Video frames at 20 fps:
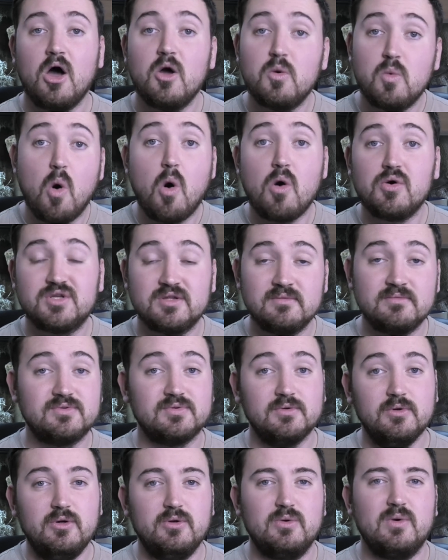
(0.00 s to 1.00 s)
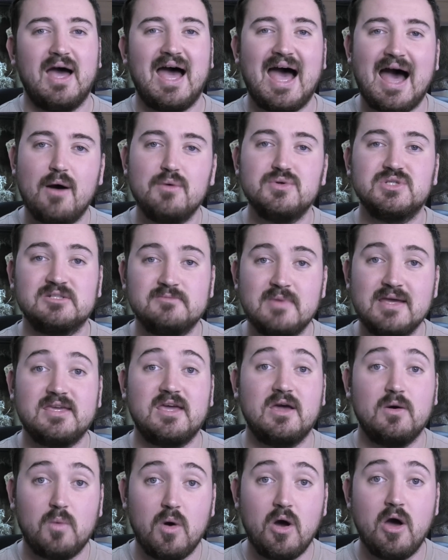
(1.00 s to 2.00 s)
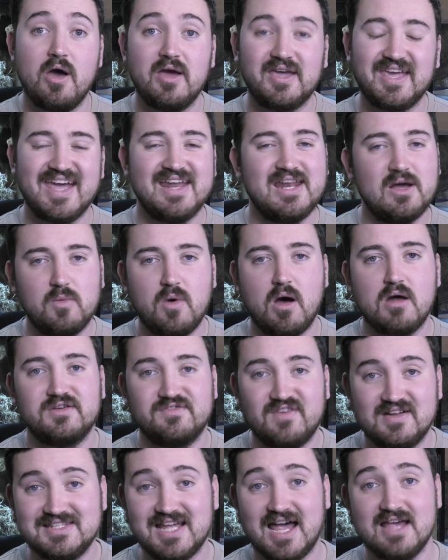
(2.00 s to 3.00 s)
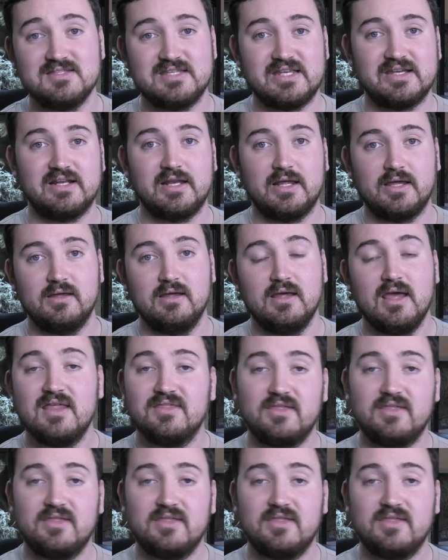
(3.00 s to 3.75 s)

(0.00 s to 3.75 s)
I walked them through how to make it work and it worked fantastically.